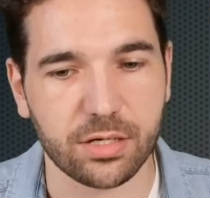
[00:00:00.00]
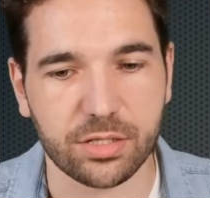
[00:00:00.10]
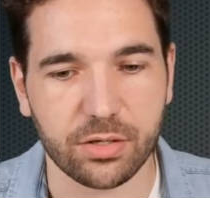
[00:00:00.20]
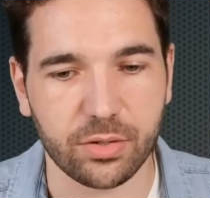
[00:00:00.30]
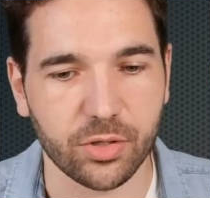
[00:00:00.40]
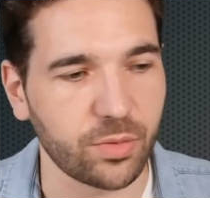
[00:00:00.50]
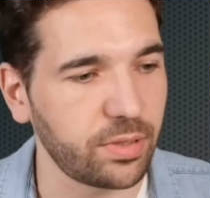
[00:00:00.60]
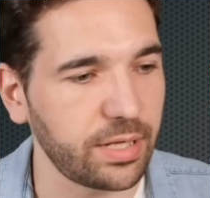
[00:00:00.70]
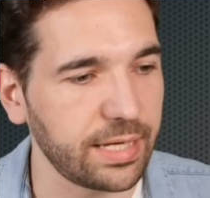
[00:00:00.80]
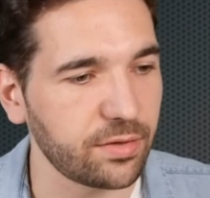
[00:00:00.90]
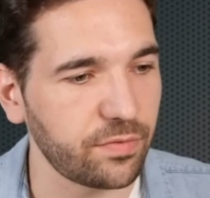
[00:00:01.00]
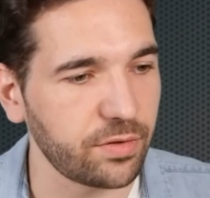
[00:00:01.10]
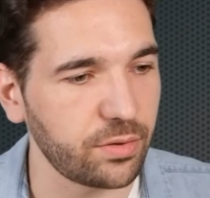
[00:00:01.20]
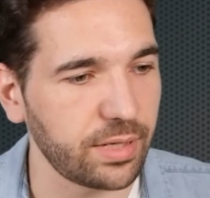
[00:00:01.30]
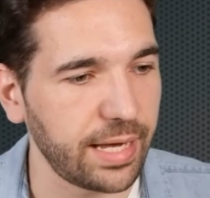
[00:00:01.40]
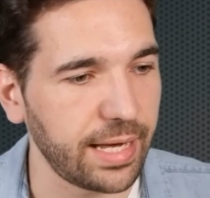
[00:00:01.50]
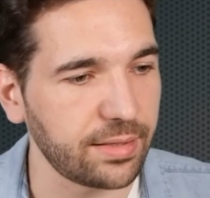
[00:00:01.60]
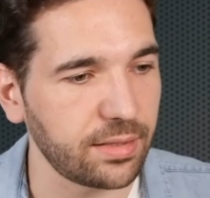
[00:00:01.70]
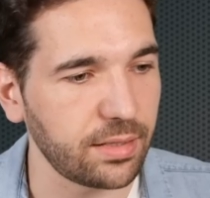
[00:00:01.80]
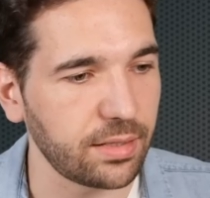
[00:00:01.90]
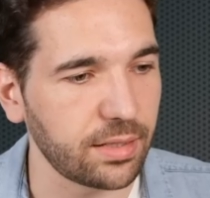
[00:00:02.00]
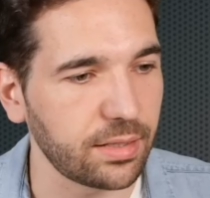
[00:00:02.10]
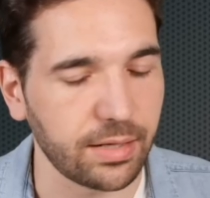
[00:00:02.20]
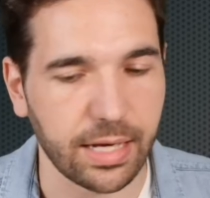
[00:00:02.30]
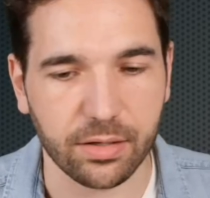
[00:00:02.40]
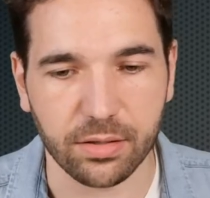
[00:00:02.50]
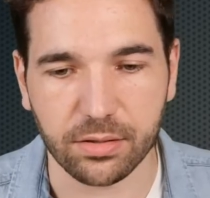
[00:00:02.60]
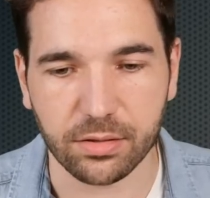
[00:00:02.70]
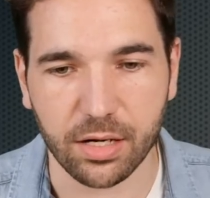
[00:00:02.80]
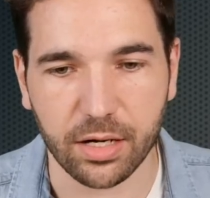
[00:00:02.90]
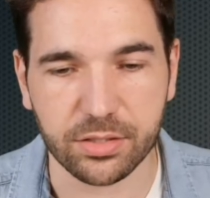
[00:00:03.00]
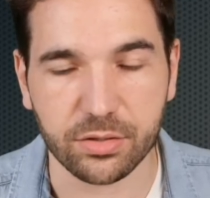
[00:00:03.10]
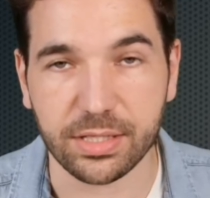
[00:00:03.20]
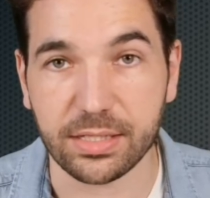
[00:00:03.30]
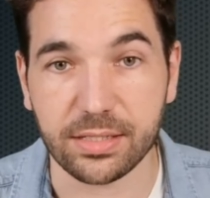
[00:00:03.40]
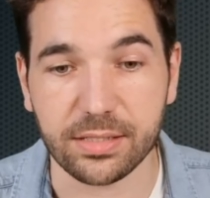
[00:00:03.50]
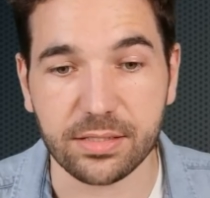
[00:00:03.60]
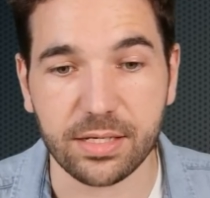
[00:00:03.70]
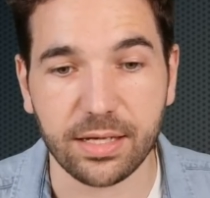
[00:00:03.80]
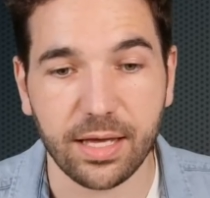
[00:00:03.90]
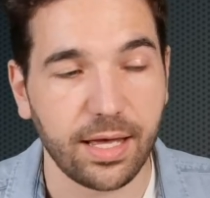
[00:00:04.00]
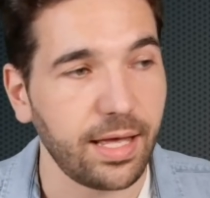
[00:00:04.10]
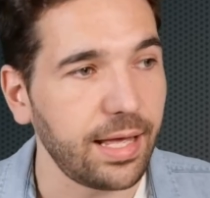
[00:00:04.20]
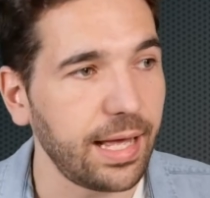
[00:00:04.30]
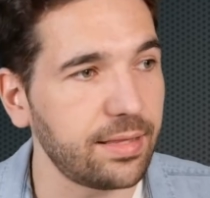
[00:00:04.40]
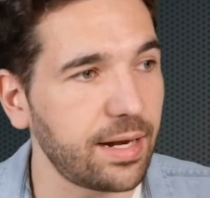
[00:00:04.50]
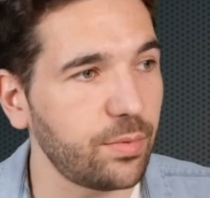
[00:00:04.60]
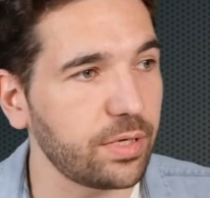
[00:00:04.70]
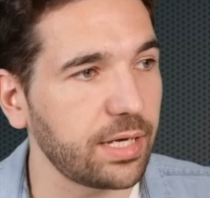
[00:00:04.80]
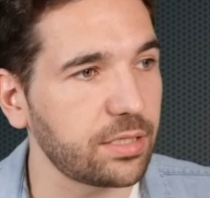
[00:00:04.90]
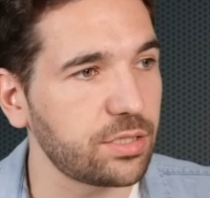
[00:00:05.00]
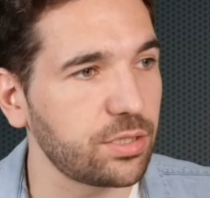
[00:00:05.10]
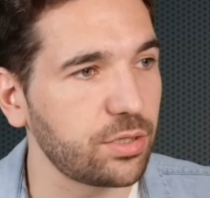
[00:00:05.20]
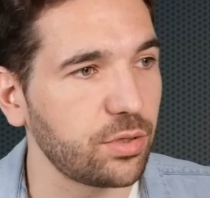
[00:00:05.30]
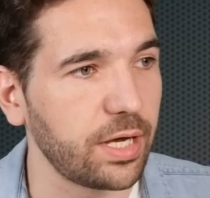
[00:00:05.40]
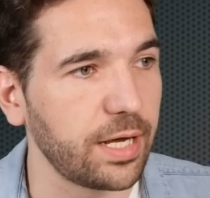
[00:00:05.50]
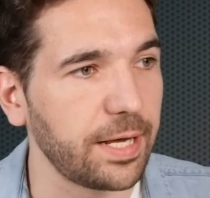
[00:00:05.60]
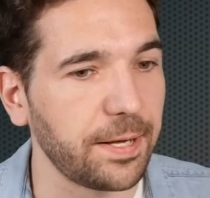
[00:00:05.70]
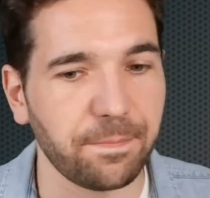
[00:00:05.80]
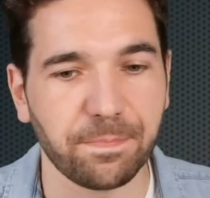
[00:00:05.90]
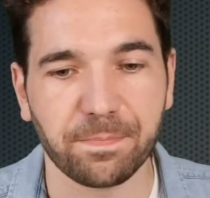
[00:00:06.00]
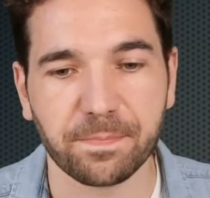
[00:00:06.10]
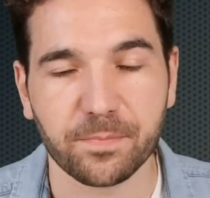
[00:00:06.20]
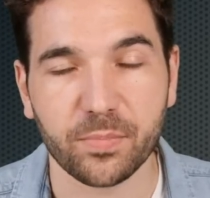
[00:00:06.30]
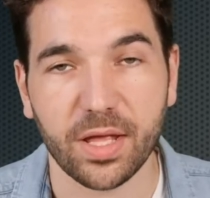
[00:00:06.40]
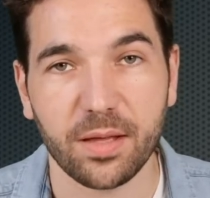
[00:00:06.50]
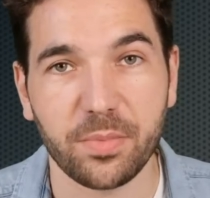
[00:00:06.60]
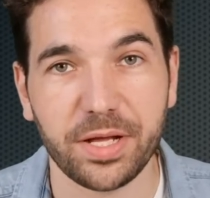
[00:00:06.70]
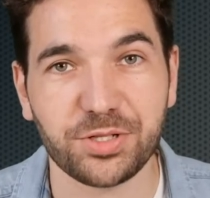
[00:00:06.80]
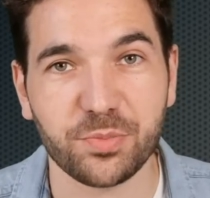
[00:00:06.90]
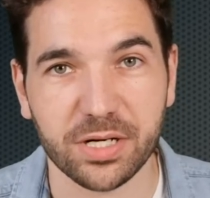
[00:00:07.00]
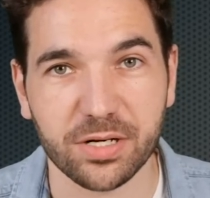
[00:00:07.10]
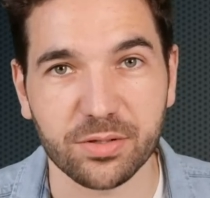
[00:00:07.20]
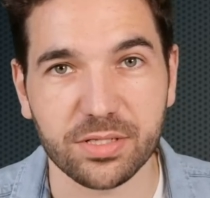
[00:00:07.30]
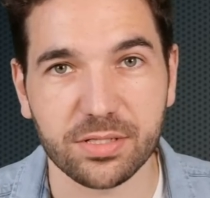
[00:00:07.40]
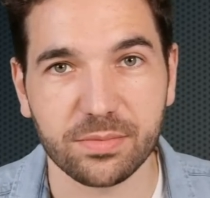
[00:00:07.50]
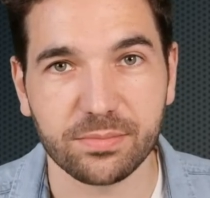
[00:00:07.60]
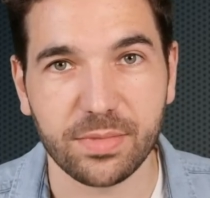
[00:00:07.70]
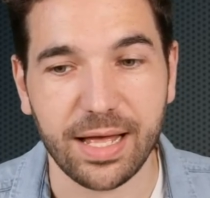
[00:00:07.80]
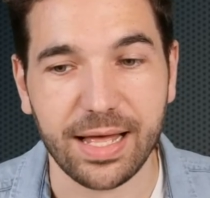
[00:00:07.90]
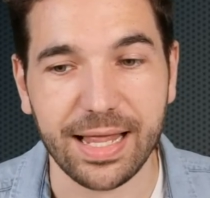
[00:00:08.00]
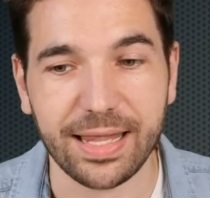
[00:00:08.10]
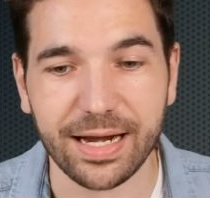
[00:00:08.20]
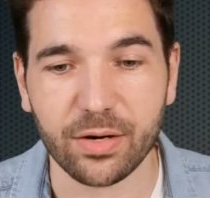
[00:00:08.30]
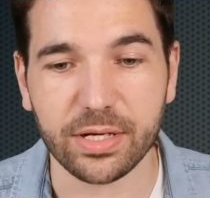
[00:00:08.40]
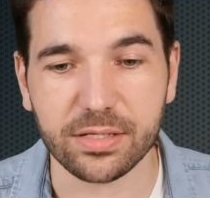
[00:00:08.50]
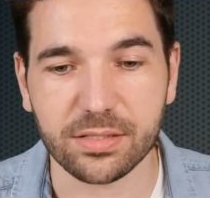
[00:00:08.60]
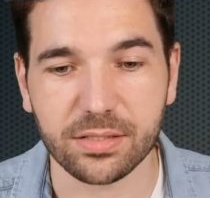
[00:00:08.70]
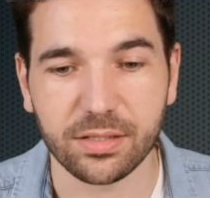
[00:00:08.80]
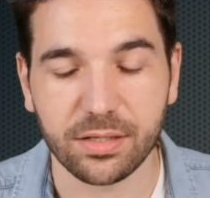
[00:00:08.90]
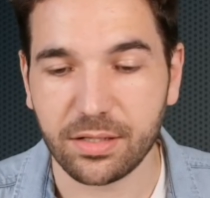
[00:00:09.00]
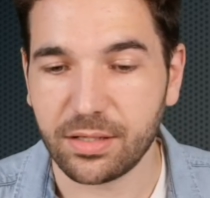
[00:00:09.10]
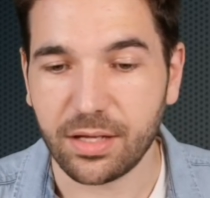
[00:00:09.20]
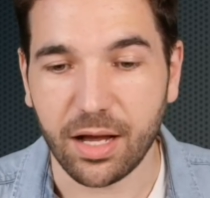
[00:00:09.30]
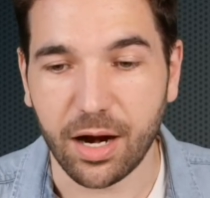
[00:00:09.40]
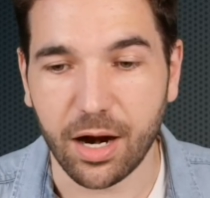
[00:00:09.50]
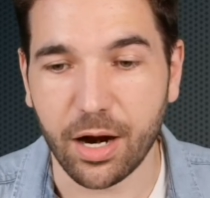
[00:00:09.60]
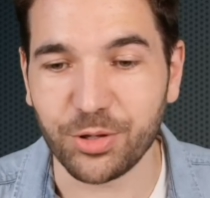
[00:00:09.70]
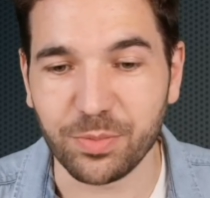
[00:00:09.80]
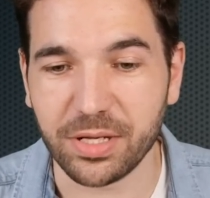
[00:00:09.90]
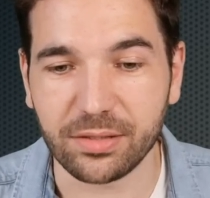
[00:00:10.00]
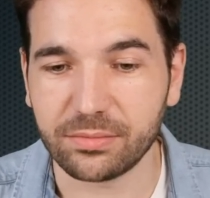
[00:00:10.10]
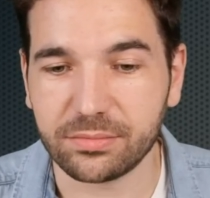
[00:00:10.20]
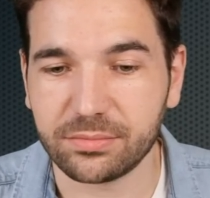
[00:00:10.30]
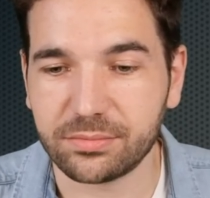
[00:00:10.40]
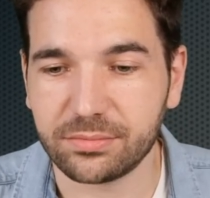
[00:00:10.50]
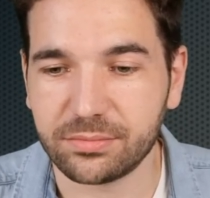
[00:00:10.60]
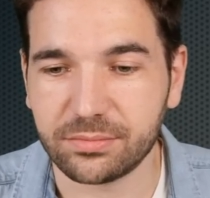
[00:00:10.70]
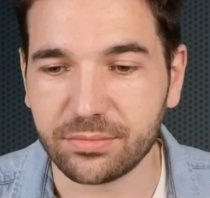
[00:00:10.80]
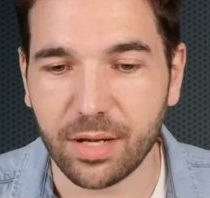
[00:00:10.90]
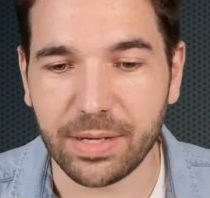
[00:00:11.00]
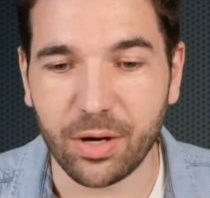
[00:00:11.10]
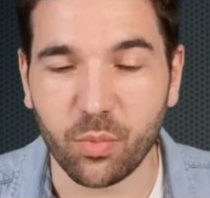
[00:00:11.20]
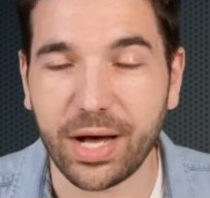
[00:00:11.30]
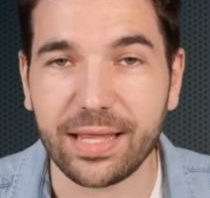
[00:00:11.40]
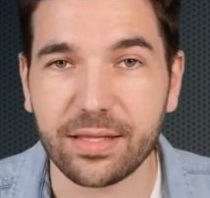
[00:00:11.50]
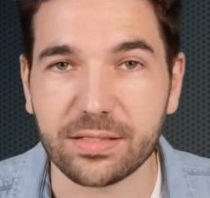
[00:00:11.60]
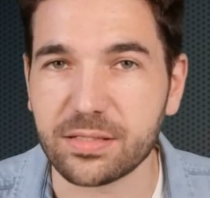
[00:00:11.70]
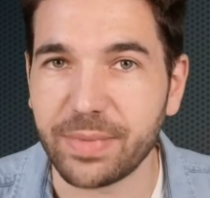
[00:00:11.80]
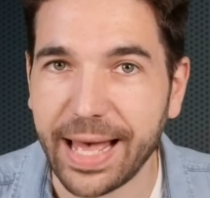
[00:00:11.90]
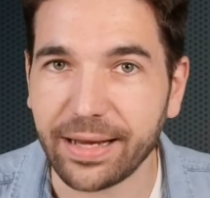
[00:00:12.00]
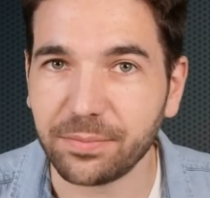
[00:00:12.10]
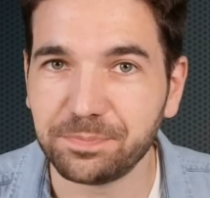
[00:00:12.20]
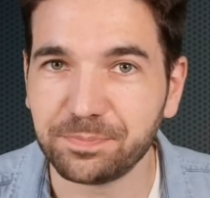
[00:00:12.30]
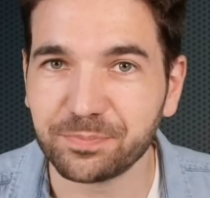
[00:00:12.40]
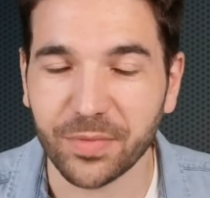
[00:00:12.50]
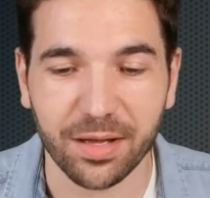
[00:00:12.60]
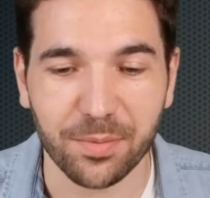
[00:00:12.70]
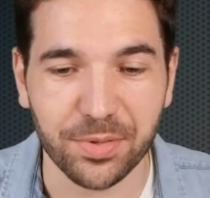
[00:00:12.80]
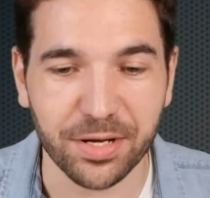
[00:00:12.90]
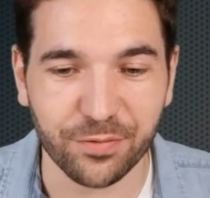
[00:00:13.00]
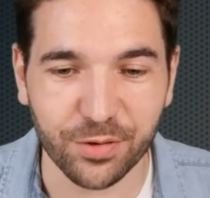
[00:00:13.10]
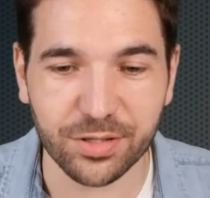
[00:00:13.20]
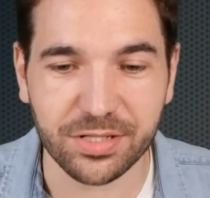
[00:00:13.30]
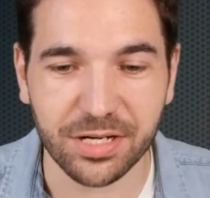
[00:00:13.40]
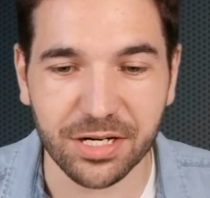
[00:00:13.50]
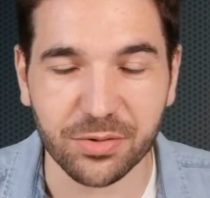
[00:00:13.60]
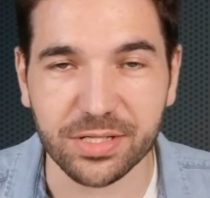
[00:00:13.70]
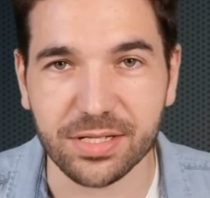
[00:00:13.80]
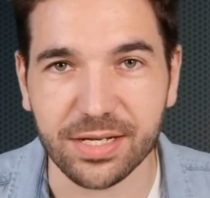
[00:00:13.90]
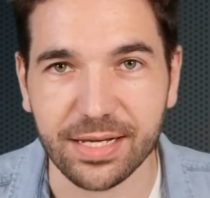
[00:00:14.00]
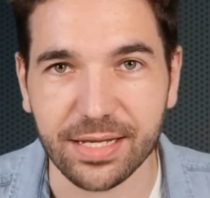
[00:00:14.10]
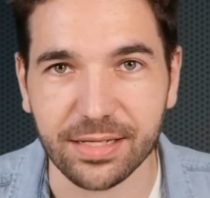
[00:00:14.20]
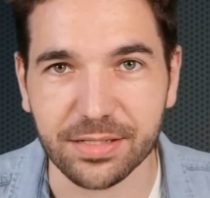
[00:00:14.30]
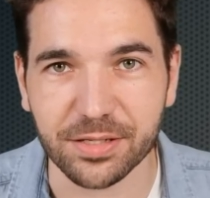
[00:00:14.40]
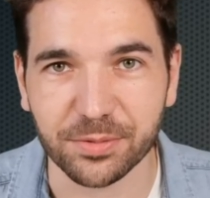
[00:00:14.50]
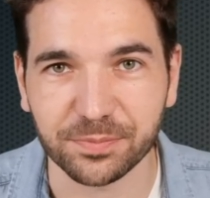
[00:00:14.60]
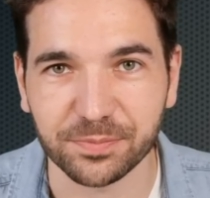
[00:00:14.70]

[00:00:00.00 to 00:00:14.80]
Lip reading: going to show you her playing the flute at the at her concert in D.C., and then I will get to Ben Shapiro's hilarious argument about why this is bad. But first, here is Lizzo.